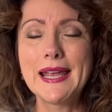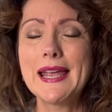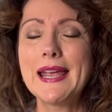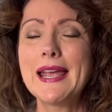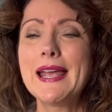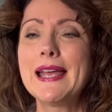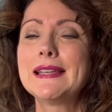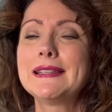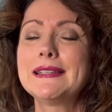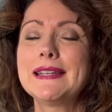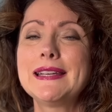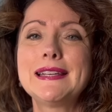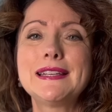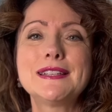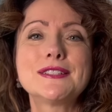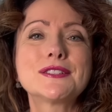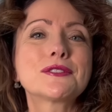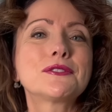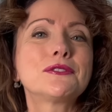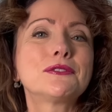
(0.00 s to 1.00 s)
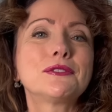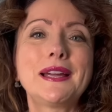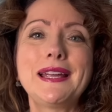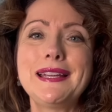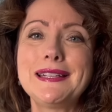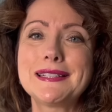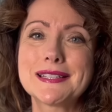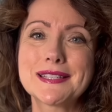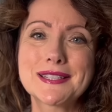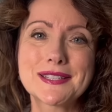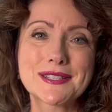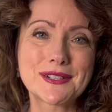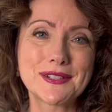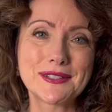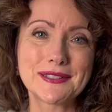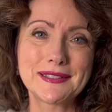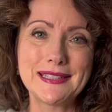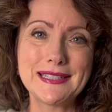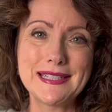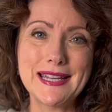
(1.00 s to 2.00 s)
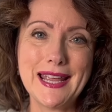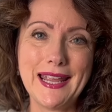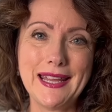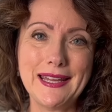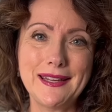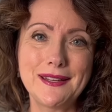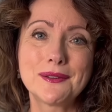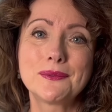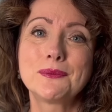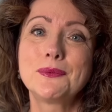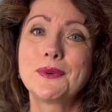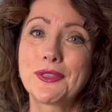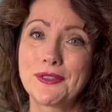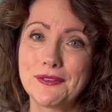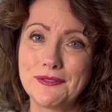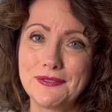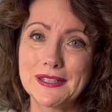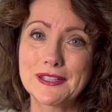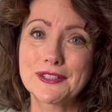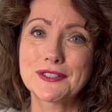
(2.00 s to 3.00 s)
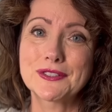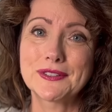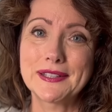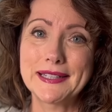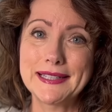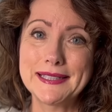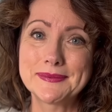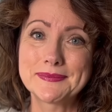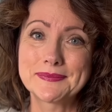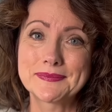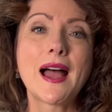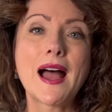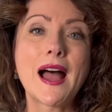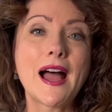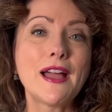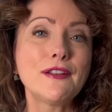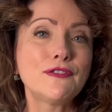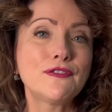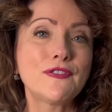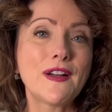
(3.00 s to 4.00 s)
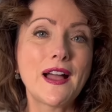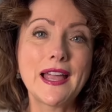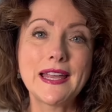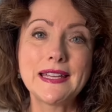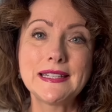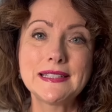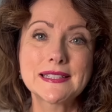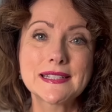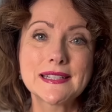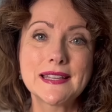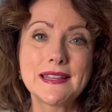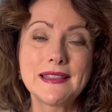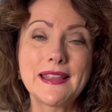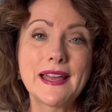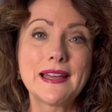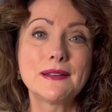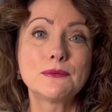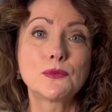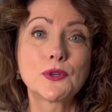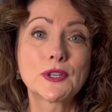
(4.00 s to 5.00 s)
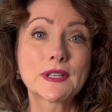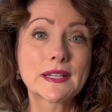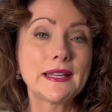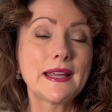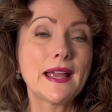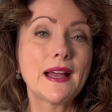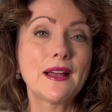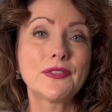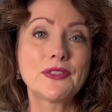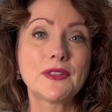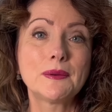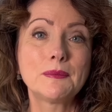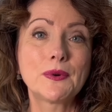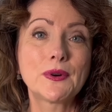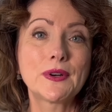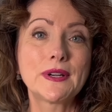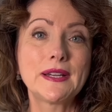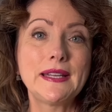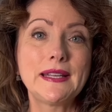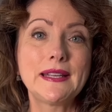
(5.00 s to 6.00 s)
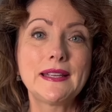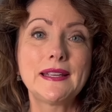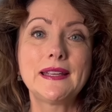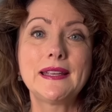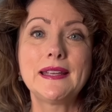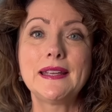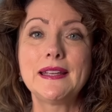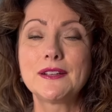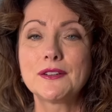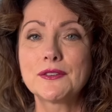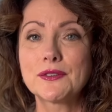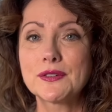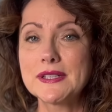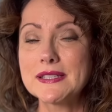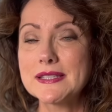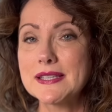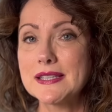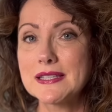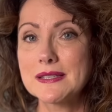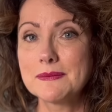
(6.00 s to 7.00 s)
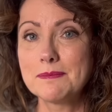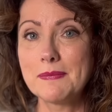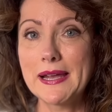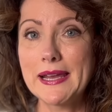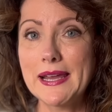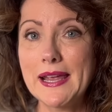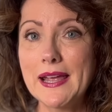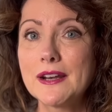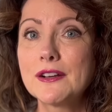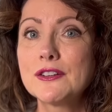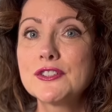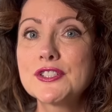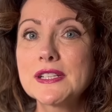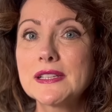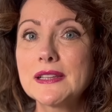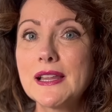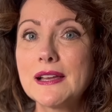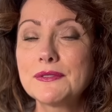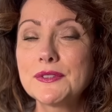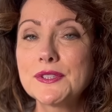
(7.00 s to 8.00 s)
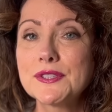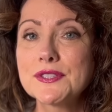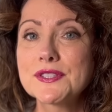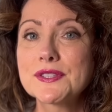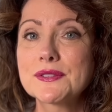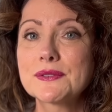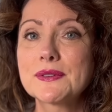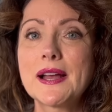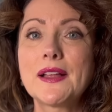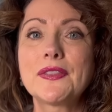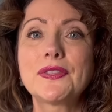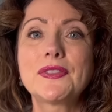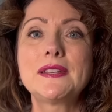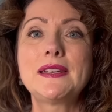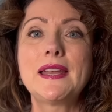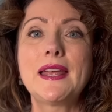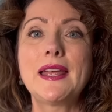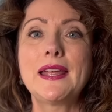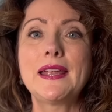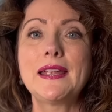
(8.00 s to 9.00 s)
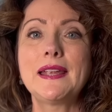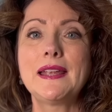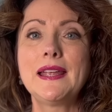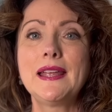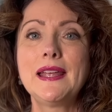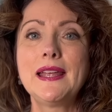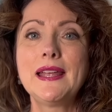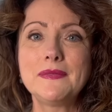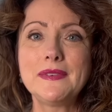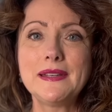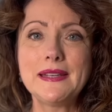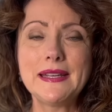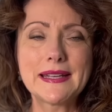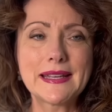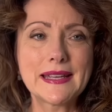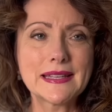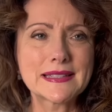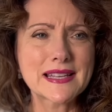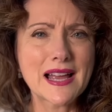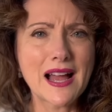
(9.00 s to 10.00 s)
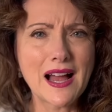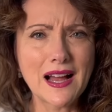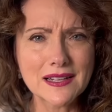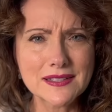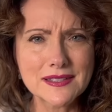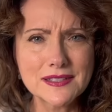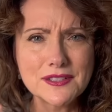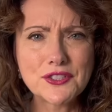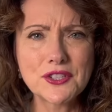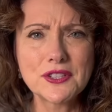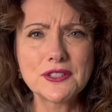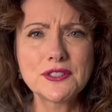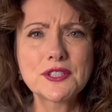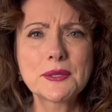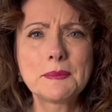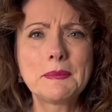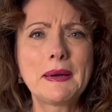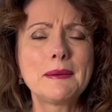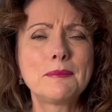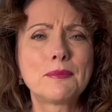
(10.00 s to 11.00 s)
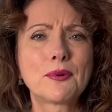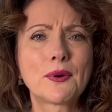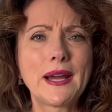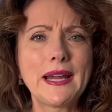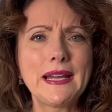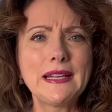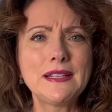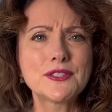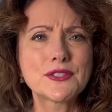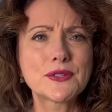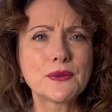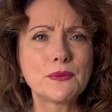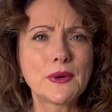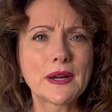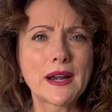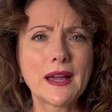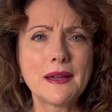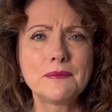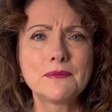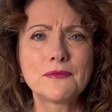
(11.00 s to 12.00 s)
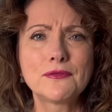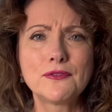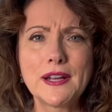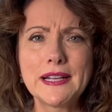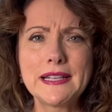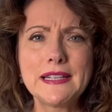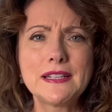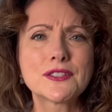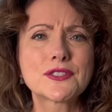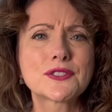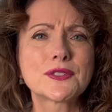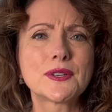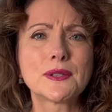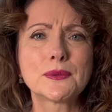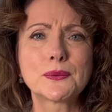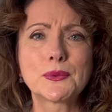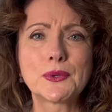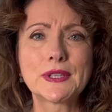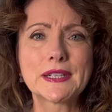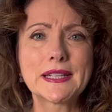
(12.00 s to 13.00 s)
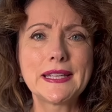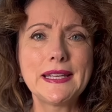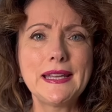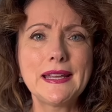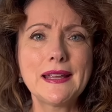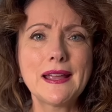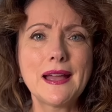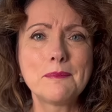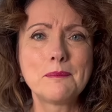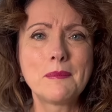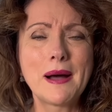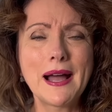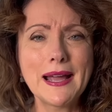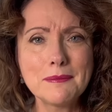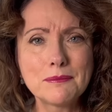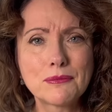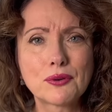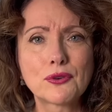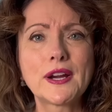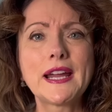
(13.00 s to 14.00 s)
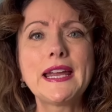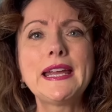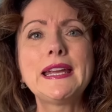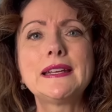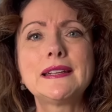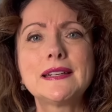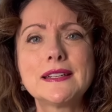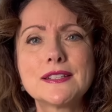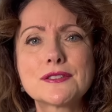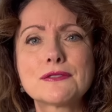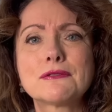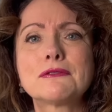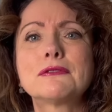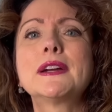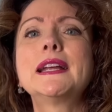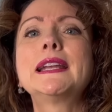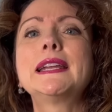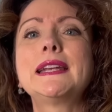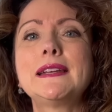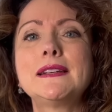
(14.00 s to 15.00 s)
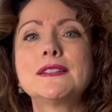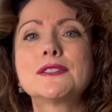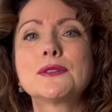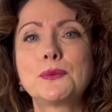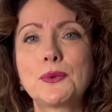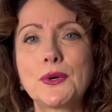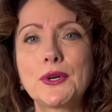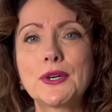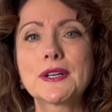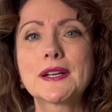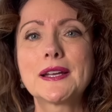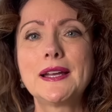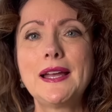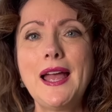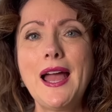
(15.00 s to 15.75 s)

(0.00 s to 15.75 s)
And it is great to start the day with a victory. I find that working out in the morning increases my energy levels throughout the day. It gets oxygen to my brain. So when I'm ready to start working, my brain is ready to work.